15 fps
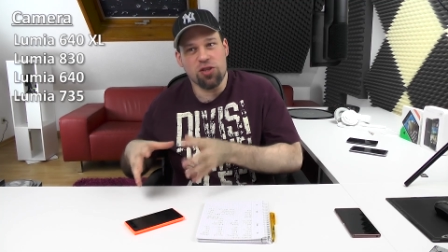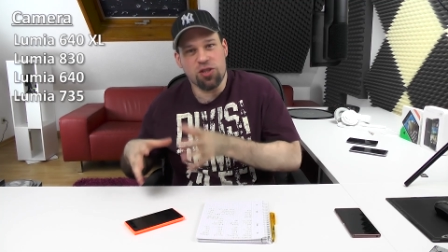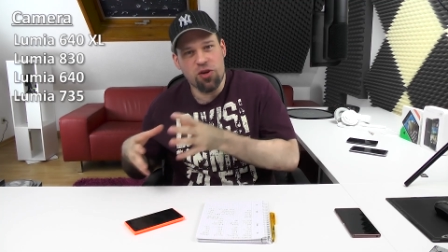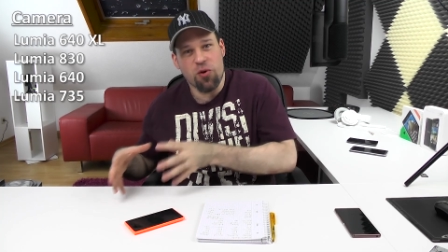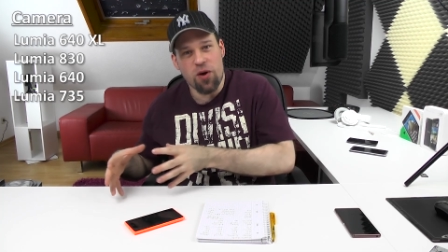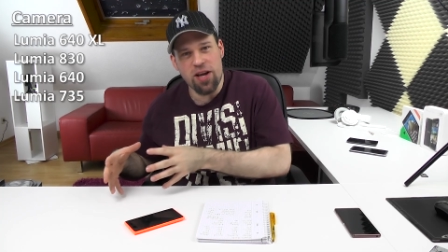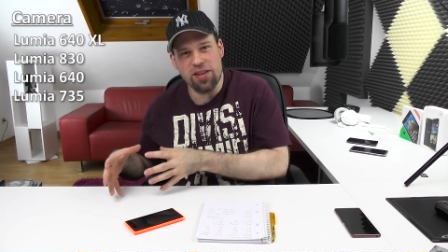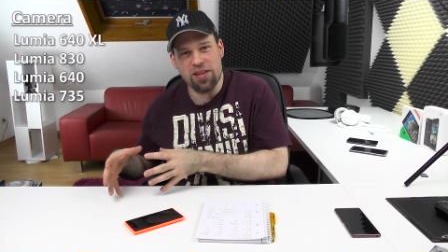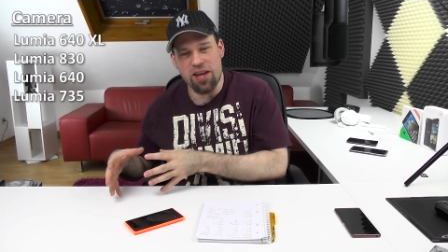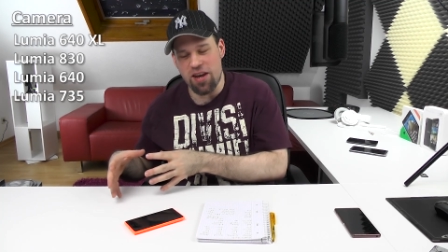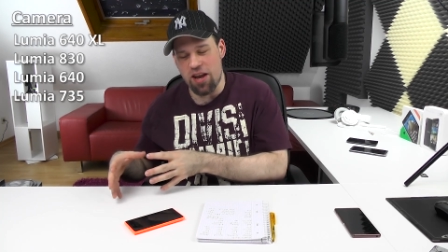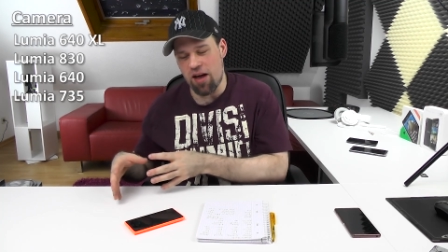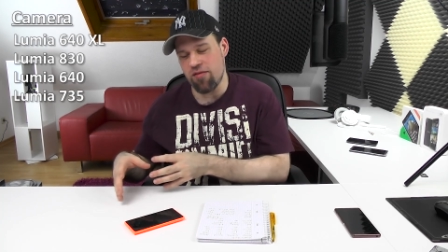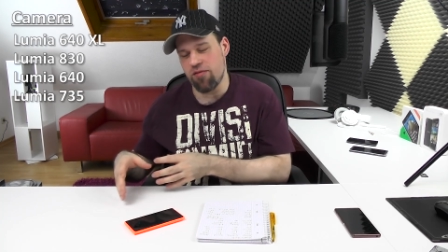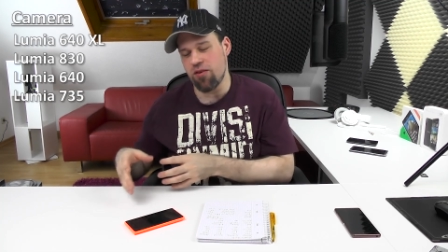great
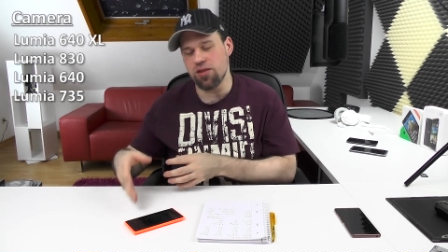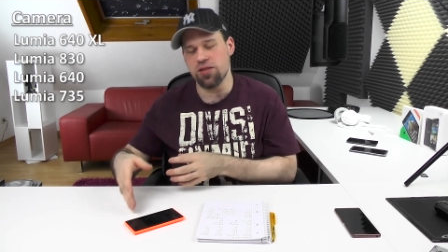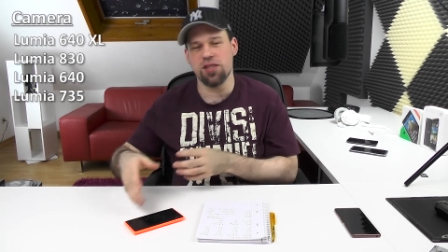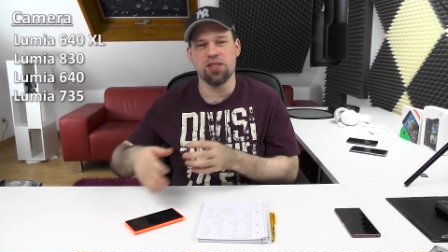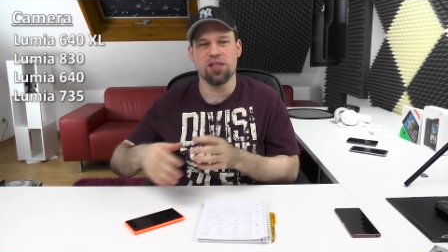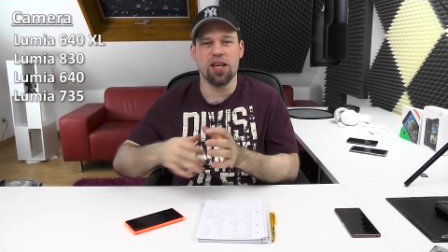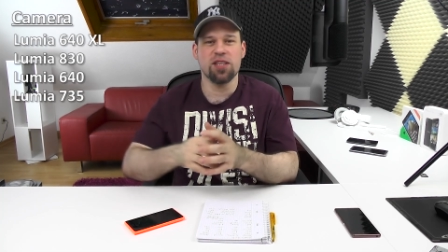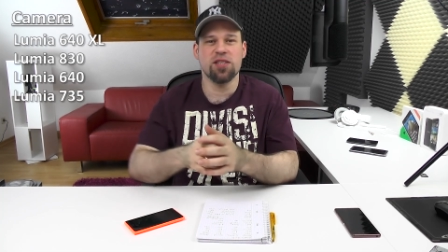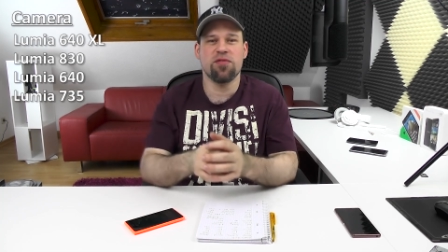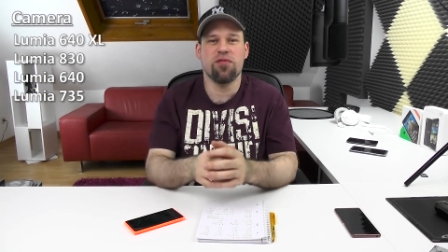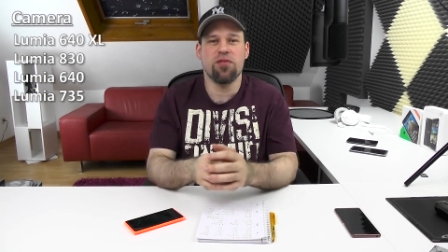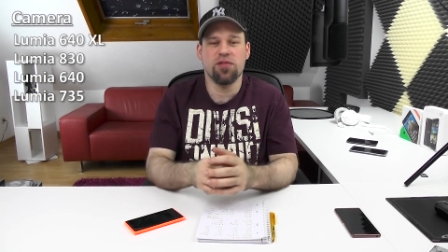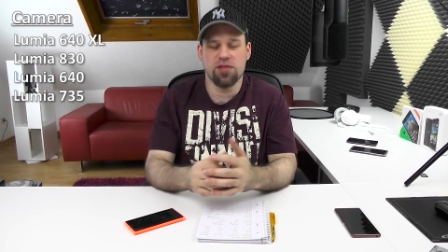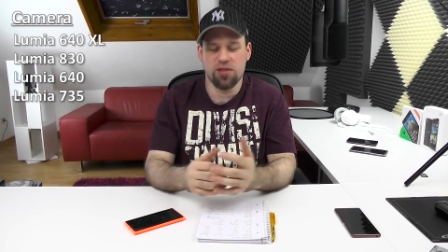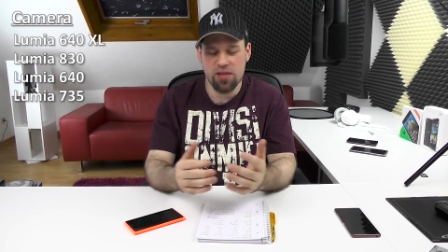enough on the
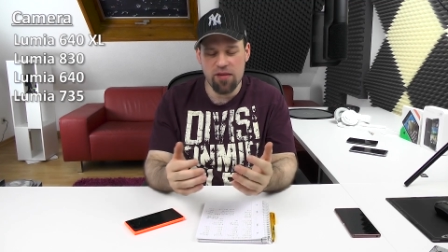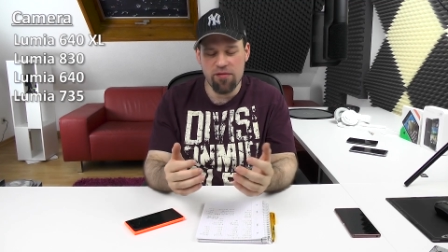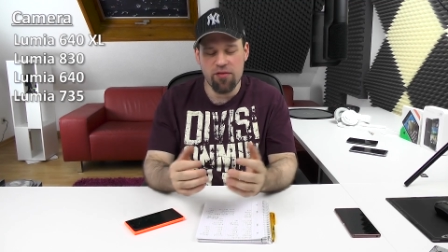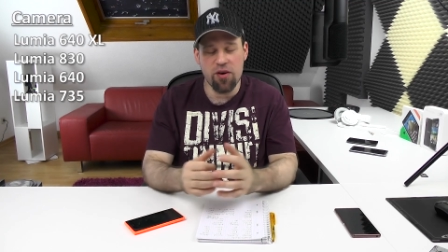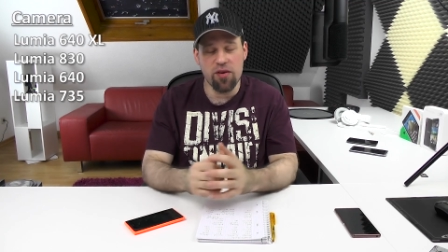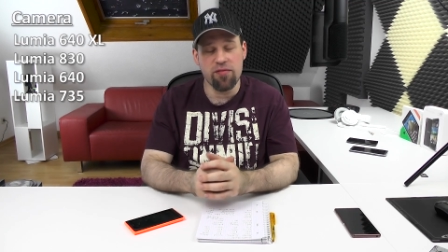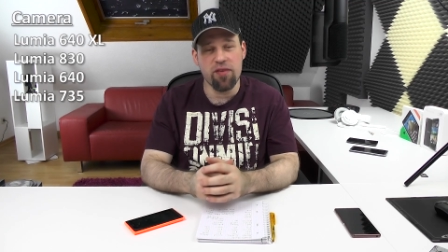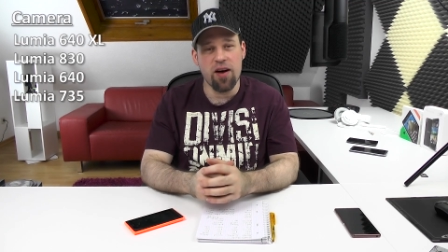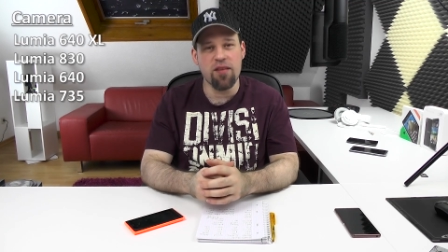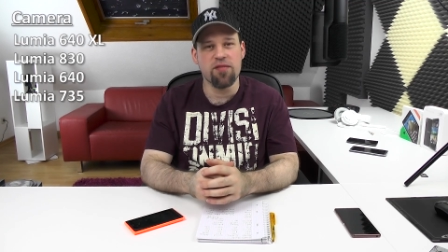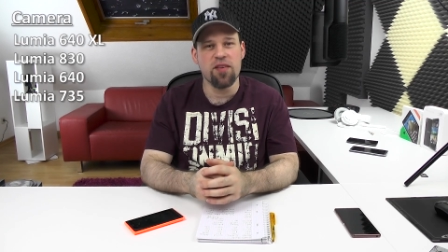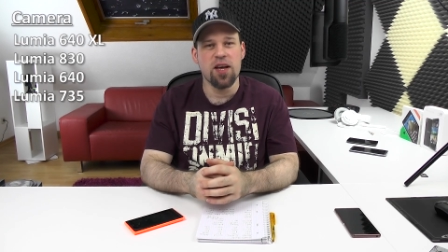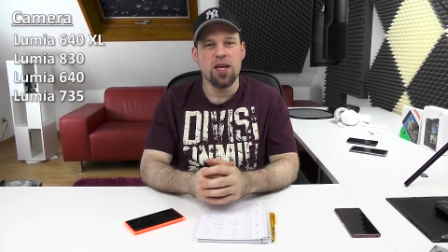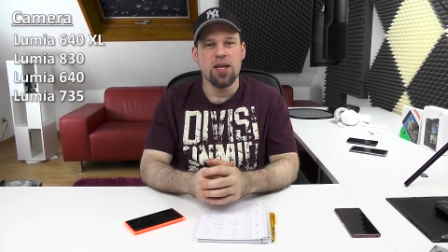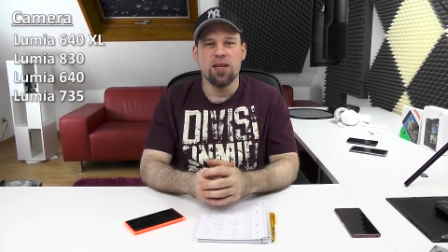735
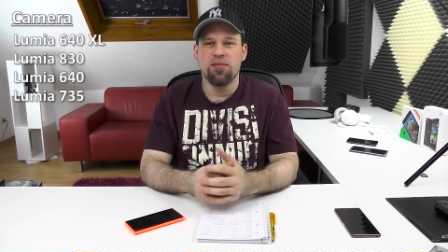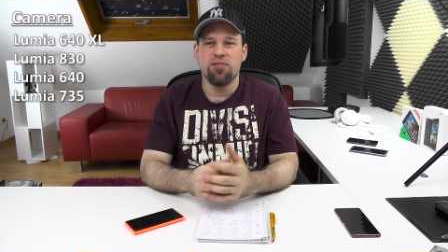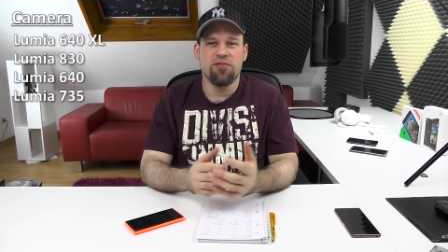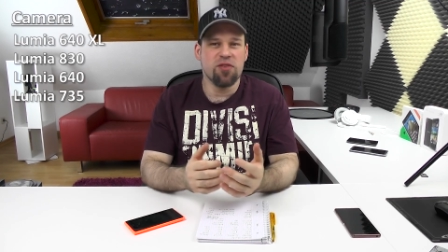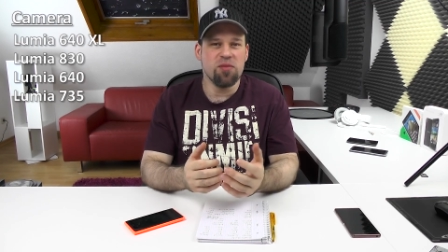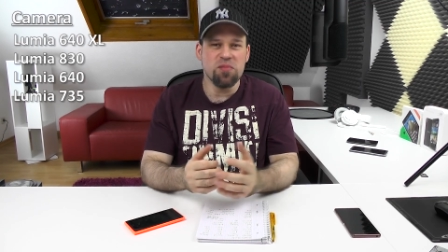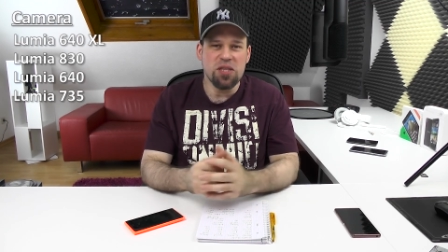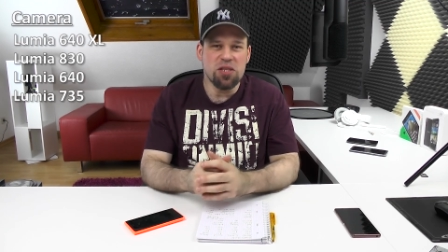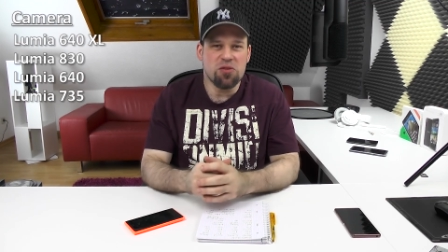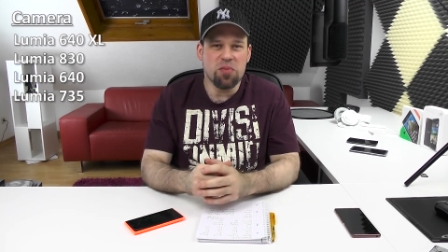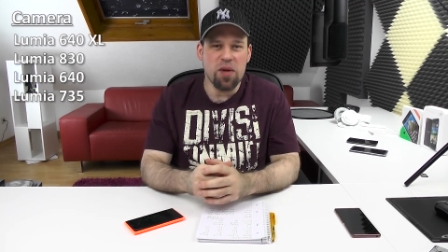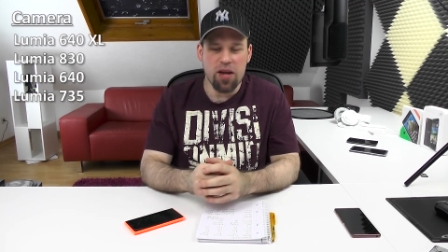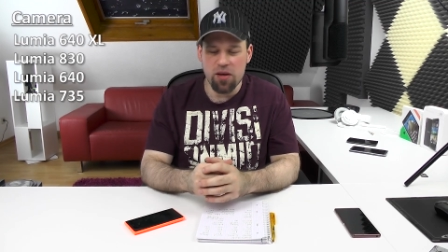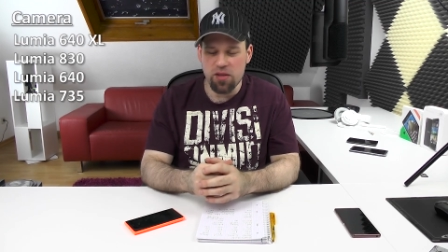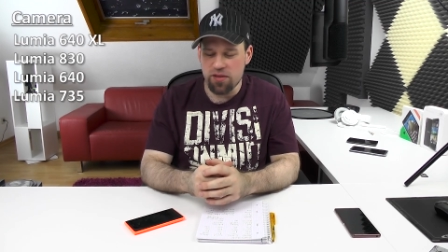for me to
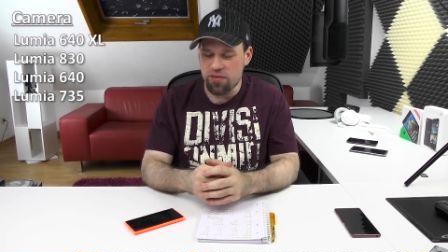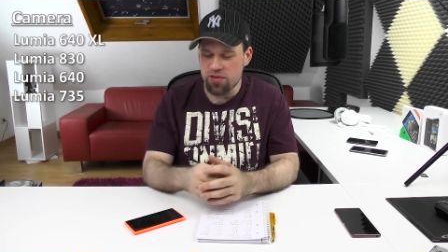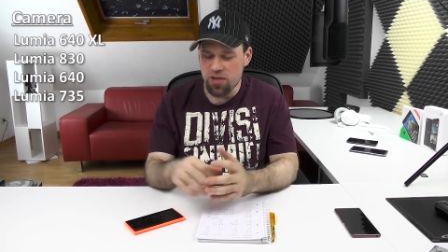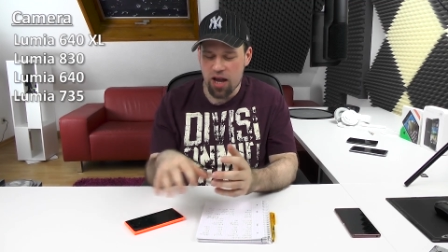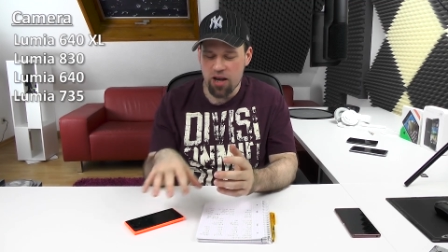make a difference.